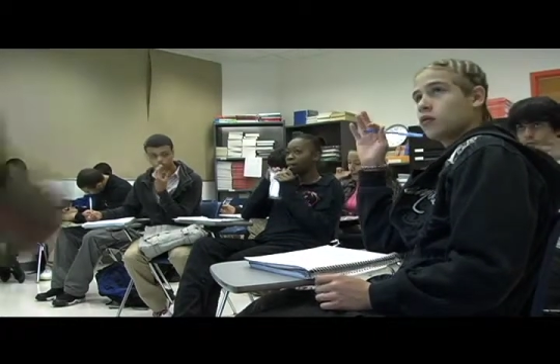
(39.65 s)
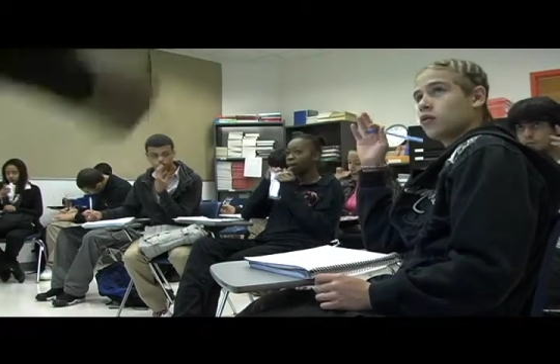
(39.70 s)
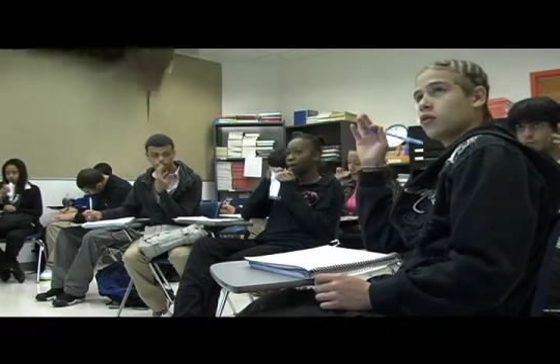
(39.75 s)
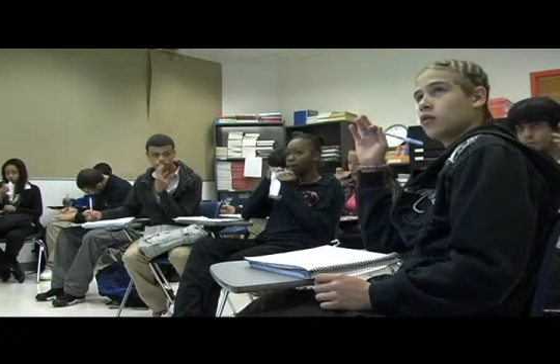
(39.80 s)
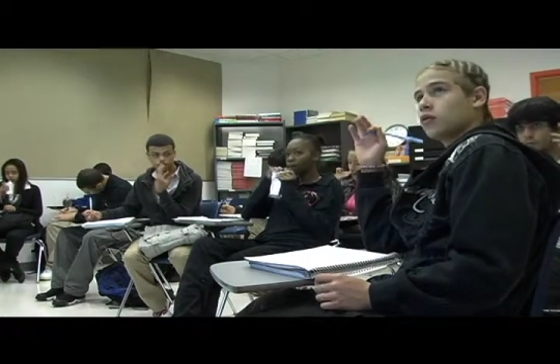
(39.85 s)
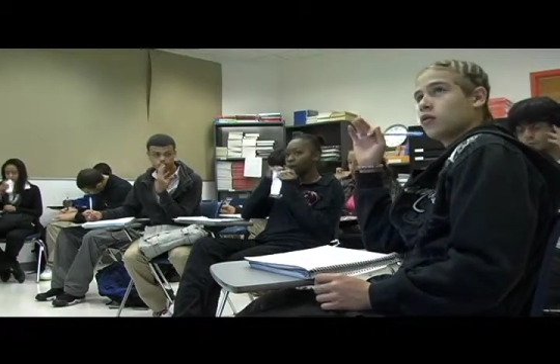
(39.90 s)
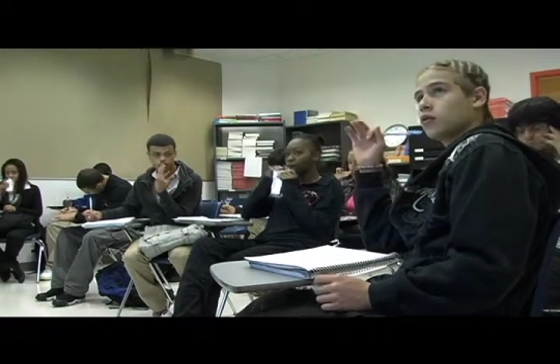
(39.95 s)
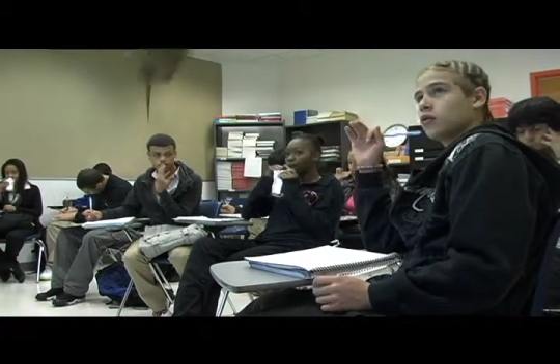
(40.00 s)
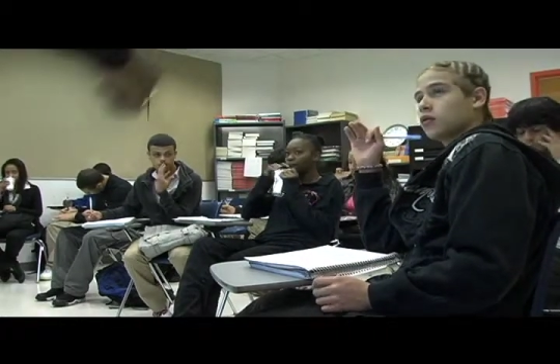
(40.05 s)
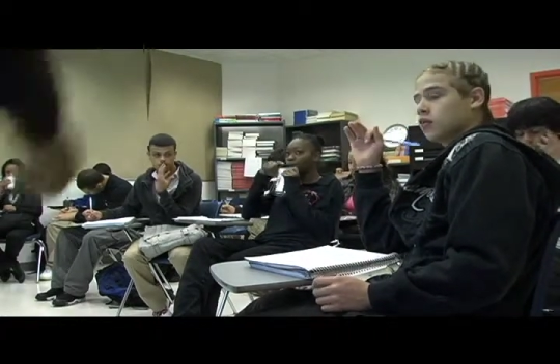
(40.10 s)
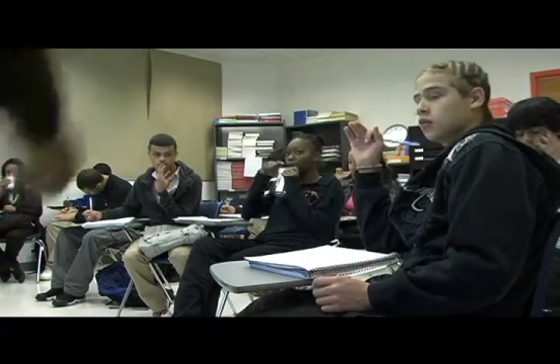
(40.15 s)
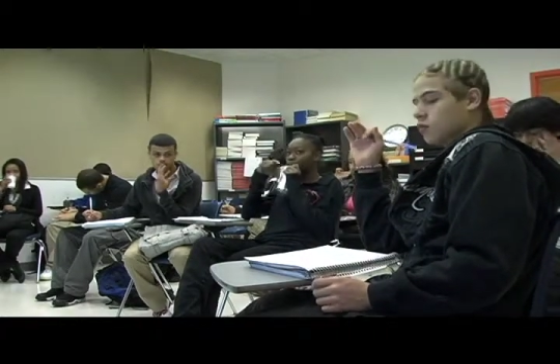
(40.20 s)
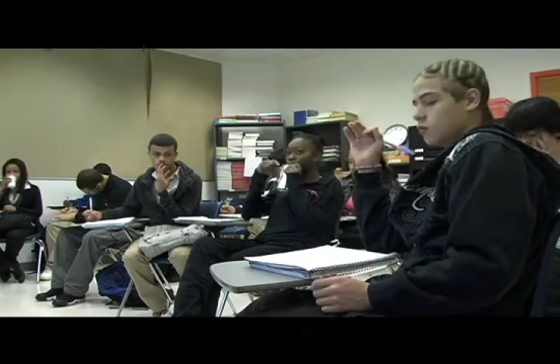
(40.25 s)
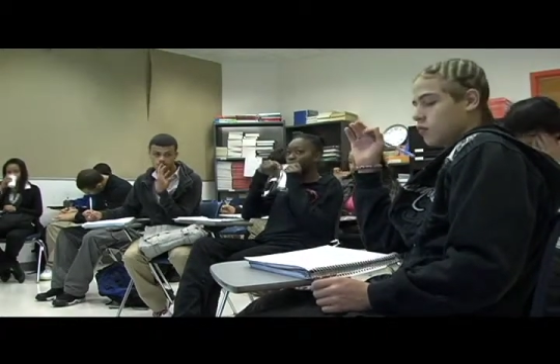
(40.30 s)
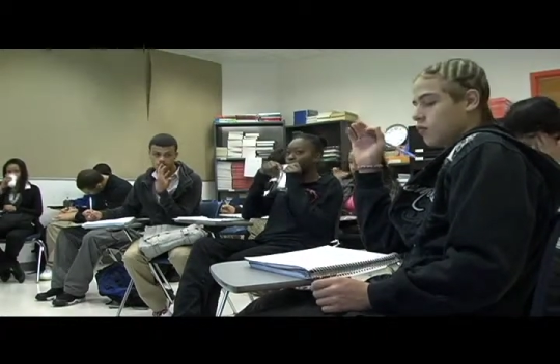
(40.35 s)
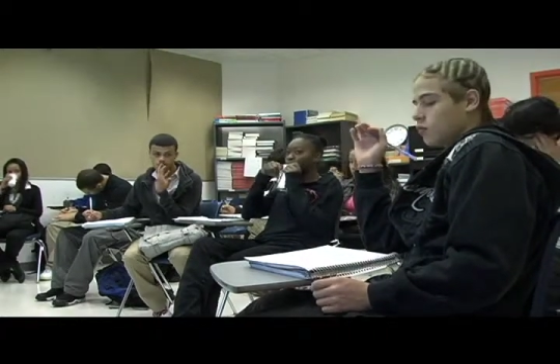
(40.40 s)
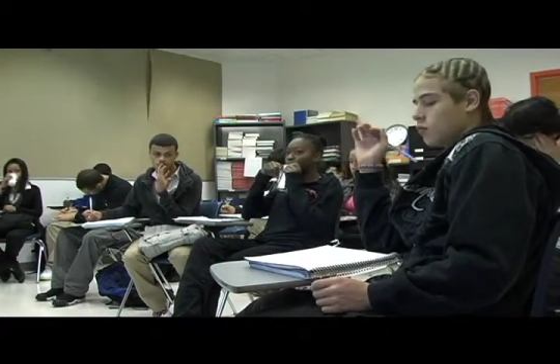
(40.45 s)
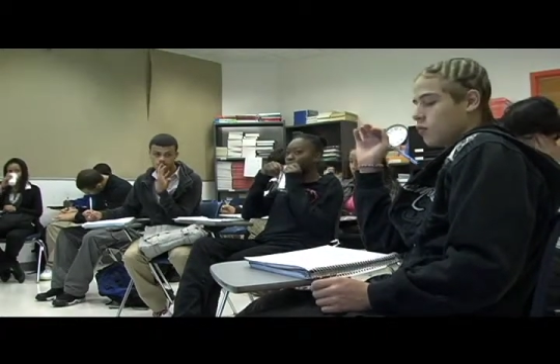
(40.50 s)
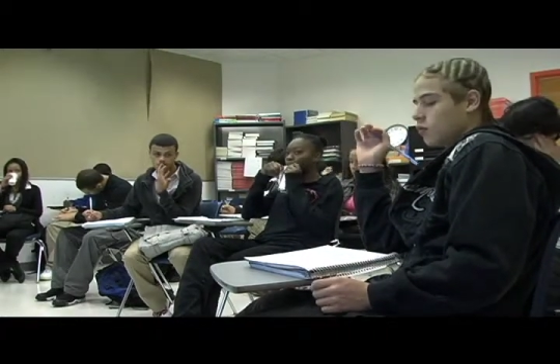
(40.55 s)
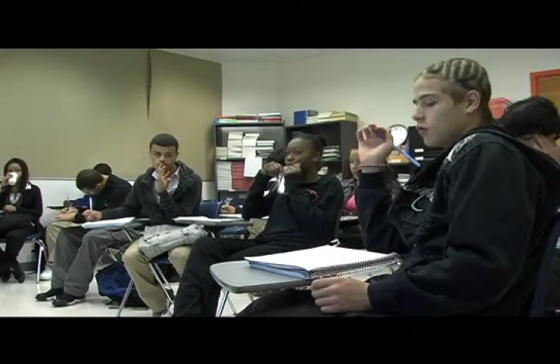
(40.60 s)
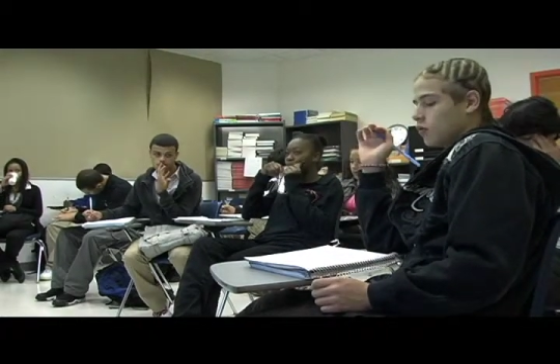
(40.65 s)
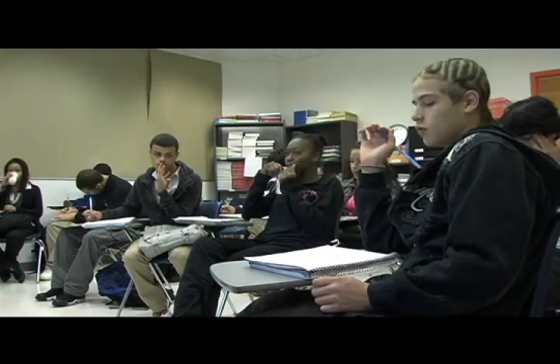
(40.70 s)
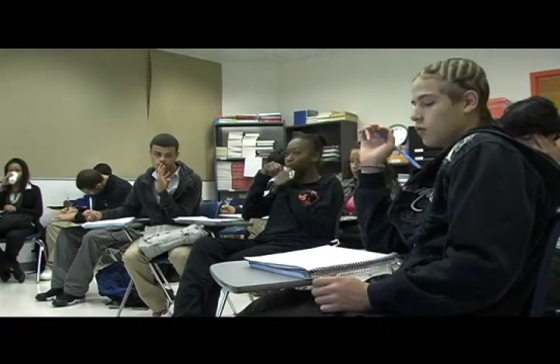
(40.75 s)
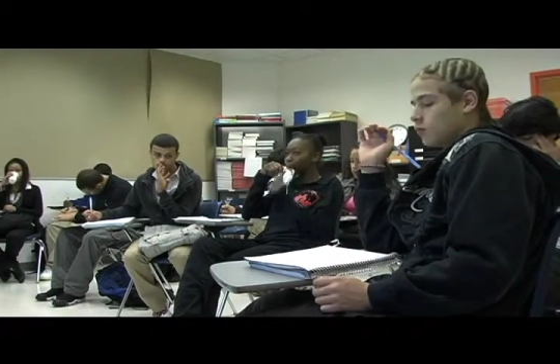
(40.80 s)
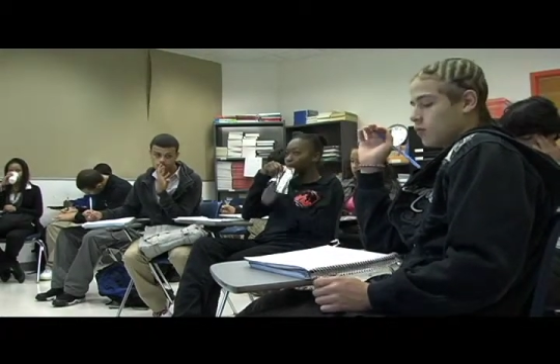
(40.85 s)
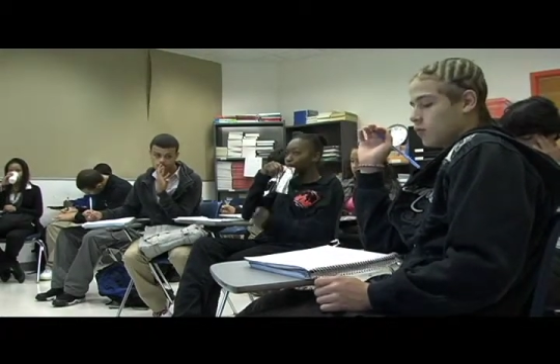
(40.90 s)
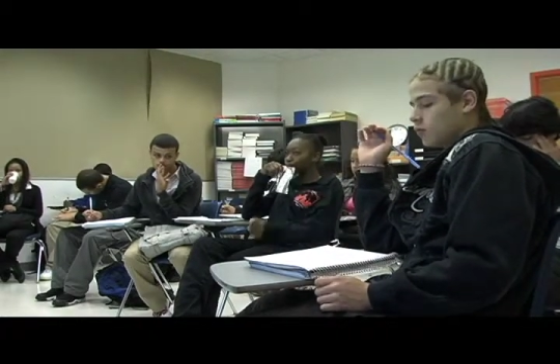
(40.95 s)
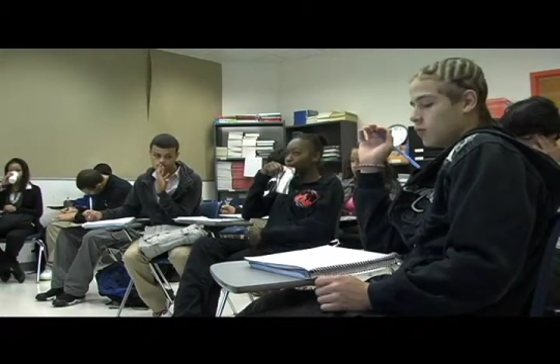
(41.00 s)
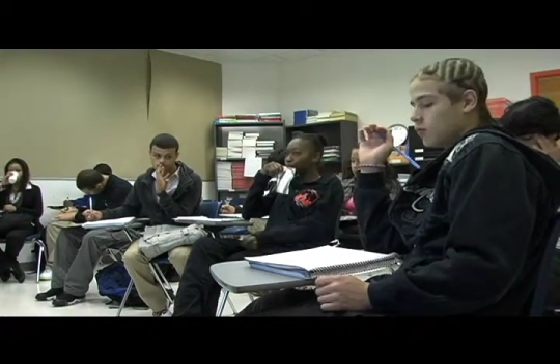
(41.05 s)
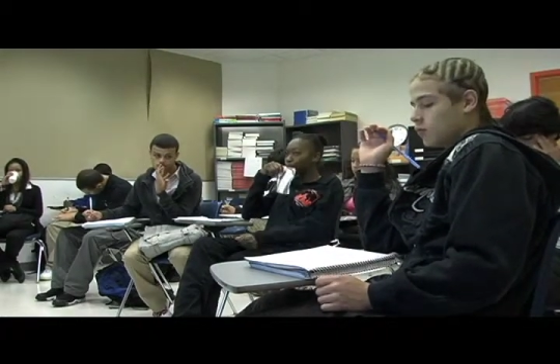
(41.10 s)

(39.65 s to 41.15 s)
the observer sits in the back of the